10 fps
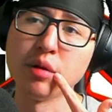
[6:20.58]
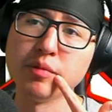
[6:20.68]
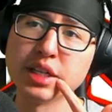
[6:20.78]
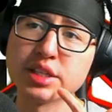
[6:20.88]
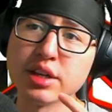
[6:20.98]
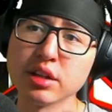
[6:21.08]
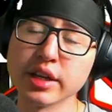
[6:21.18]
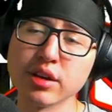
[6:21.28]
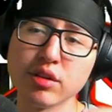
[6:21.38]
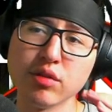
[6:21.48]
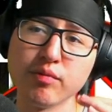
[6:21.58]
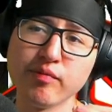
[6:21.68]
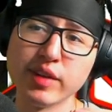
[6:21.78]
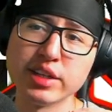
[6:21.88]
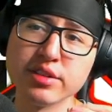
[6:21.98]
It's not like,
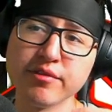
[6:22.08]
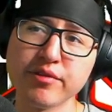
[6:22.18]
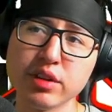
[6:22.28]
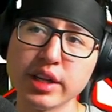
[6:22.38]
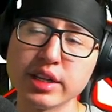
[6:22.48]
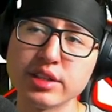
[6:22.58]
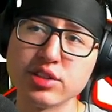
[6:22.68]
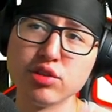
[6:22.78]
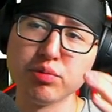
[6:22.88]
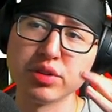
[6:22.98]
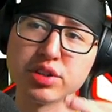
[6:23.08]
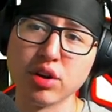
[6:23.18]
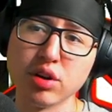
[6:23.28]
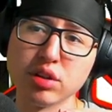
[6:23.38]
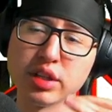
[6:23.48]
it doesn't feel like it's super
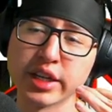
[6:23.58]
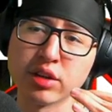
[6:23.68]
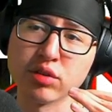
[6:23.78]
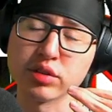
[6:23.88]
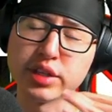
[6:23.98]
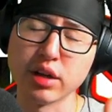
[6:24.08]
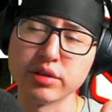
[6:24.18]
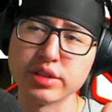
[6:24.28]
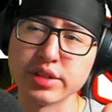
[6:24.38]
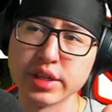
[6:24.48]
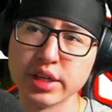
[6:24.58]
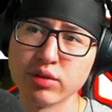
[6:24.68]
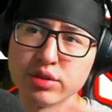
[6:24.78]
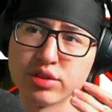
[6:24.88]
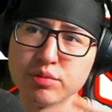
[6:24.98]
tall like Town and City,
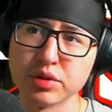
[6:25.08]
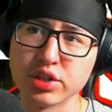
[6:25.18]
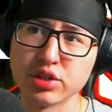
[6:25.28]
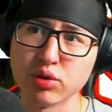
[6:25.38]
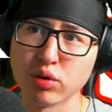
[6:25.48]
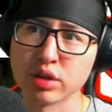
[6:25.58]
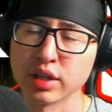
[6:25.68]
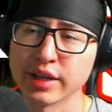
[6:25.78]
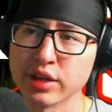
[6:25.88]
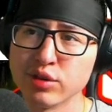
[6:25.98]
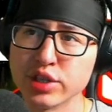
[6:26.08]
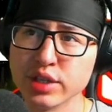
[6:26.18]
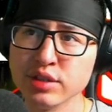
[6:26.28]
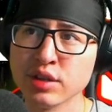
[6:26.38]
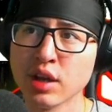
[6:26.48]
or super short like
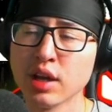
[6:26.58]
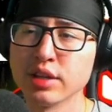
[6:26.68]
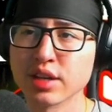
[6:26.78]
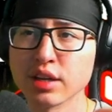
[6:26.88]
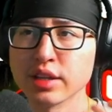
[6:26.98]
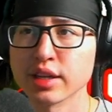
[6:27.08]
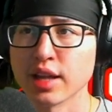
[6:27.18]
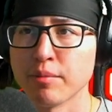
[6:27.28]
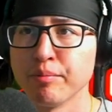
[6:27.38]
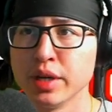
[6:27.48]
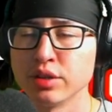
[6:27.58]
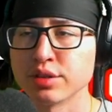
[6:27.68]
Yoshi's. It's kind of like in that middle.